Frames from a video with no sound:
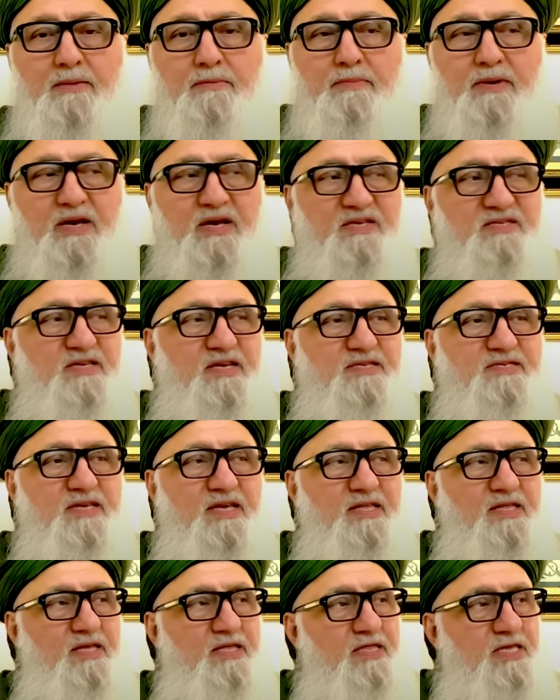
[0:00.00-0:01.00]
Because they
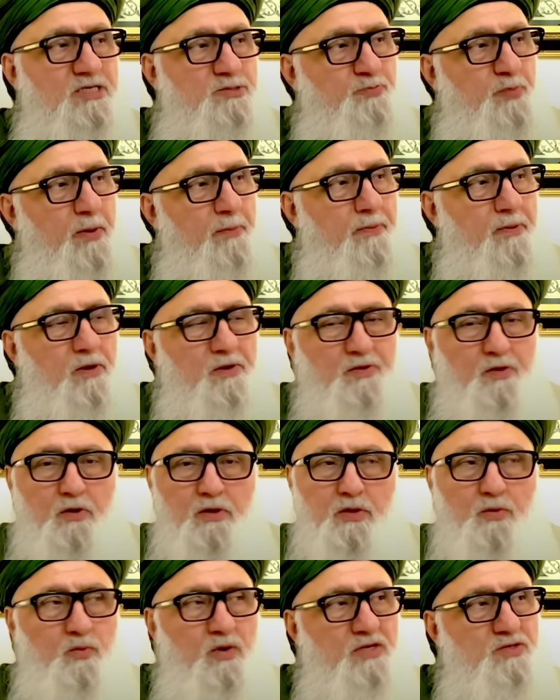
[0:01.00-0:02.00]
see that these people are the
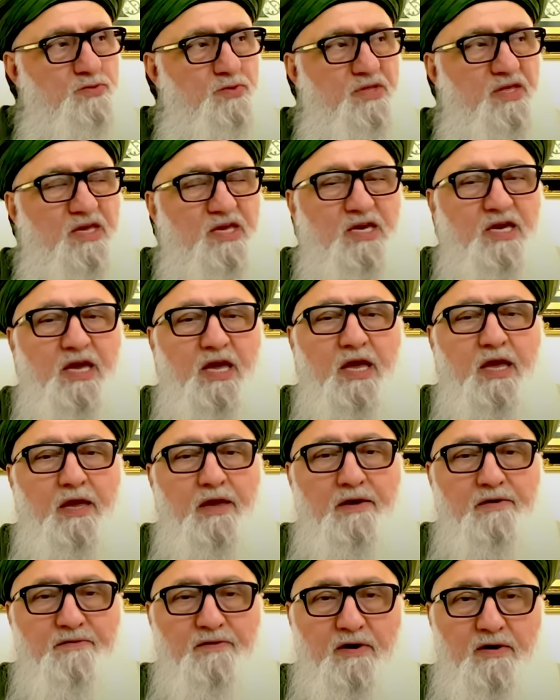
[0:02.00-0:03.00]
only ones with the
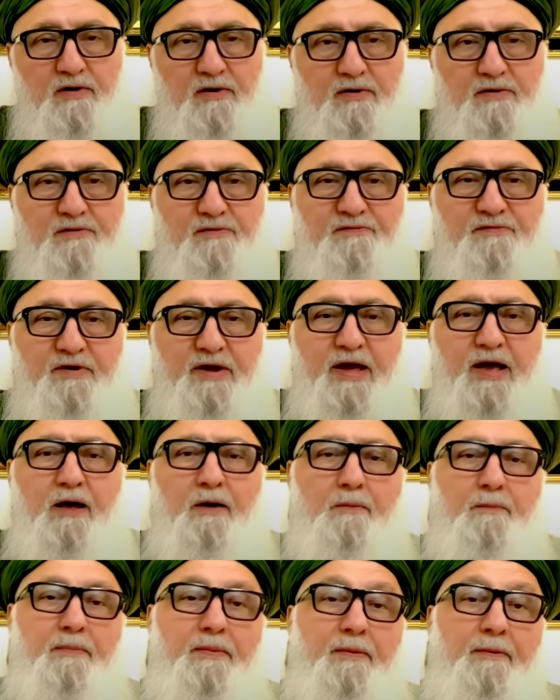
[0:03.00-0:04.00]
key for help.